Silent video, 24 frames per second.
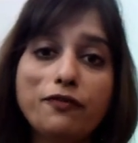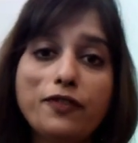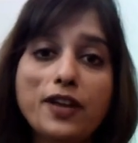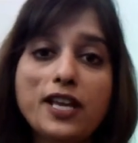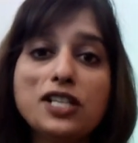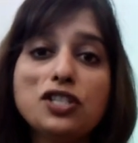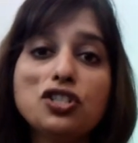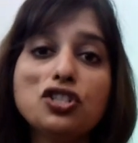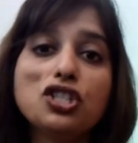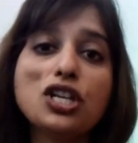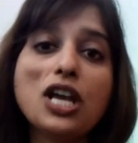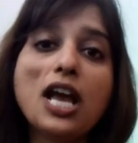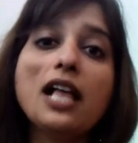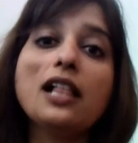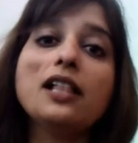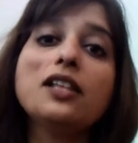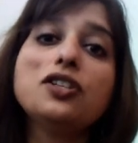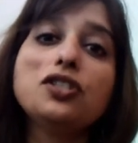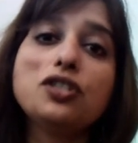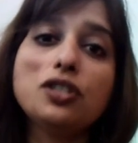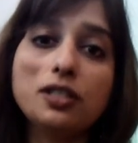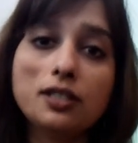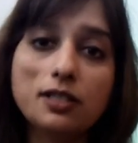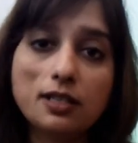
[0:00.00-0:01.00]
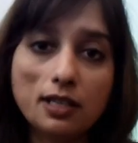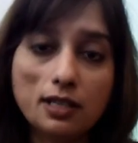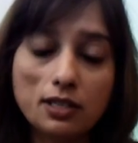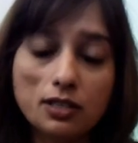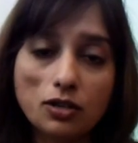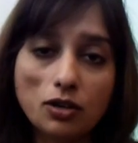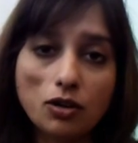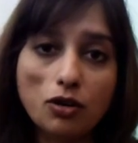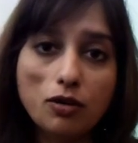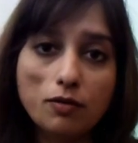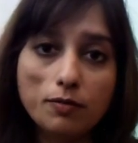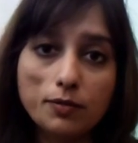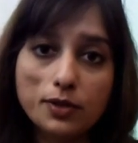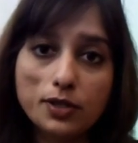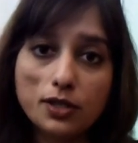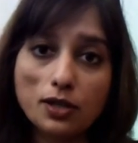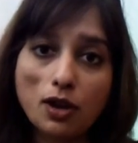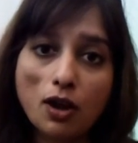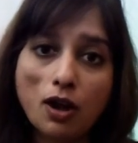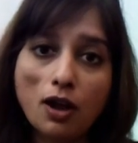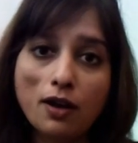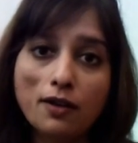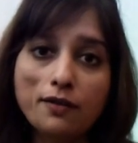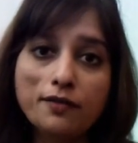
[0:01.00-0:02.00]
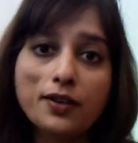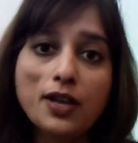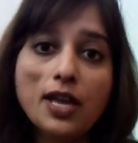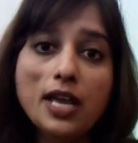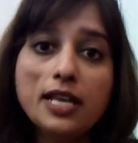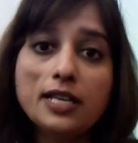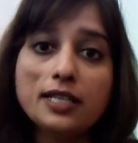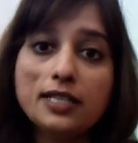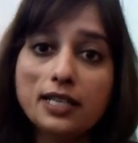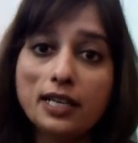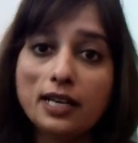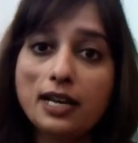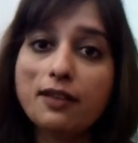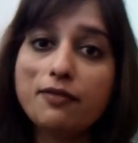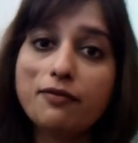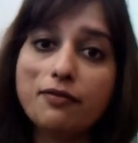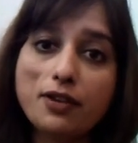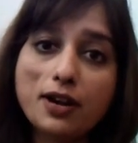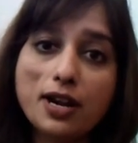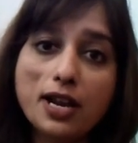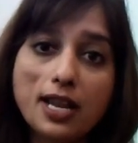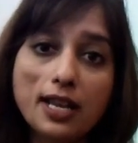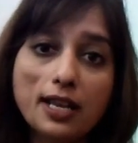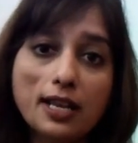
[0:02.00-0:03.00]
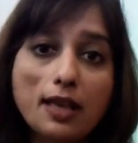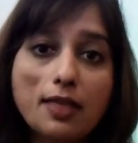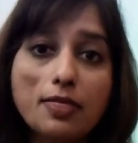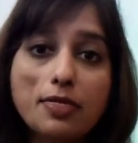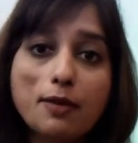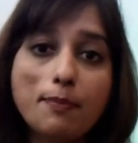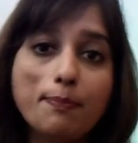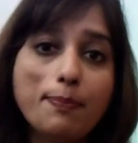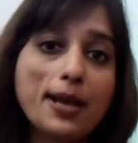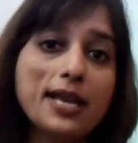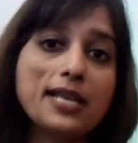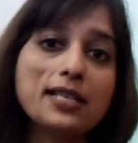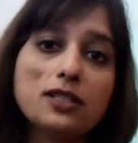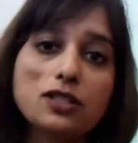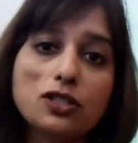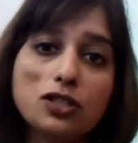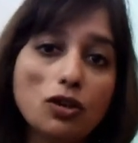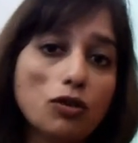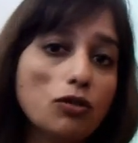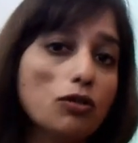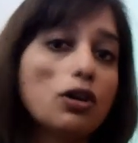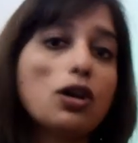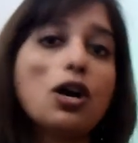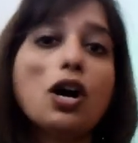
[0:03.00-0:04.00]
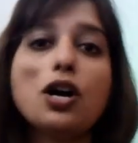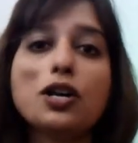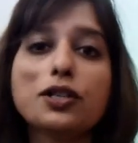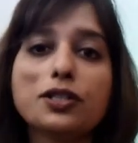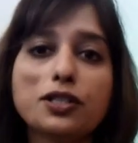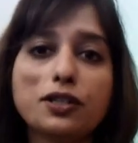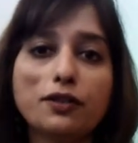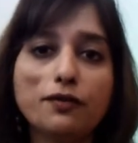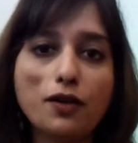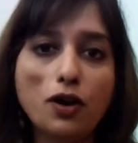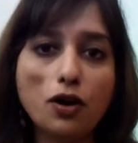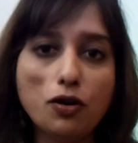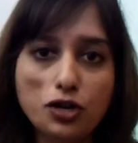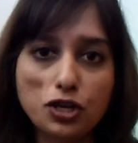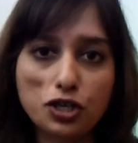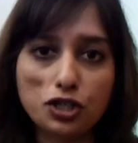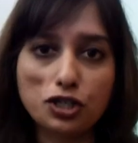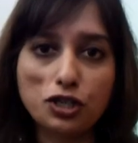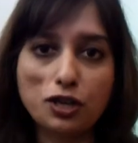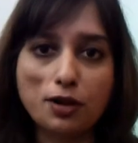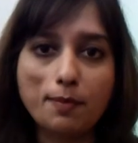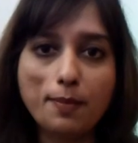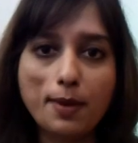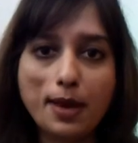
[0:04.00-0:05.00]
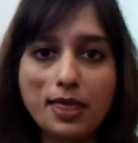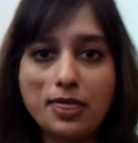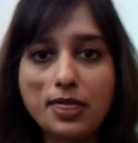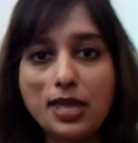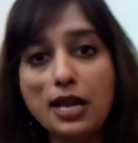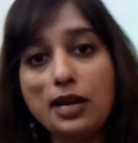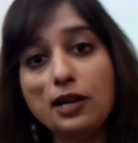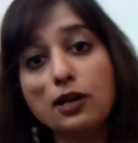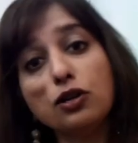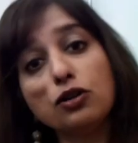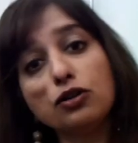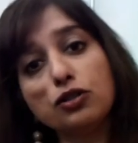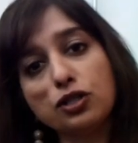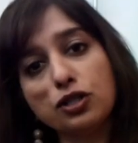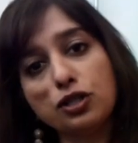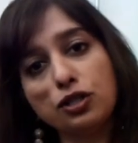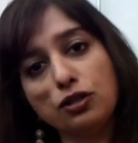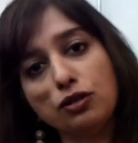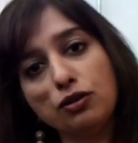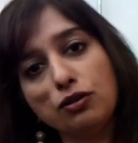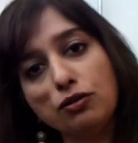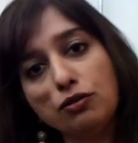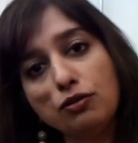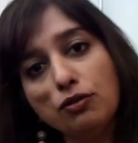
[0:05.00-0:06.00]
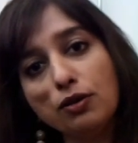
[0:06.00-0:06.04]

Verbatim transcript: face challenges in terms of delivering the best total cost of ownership, and they look to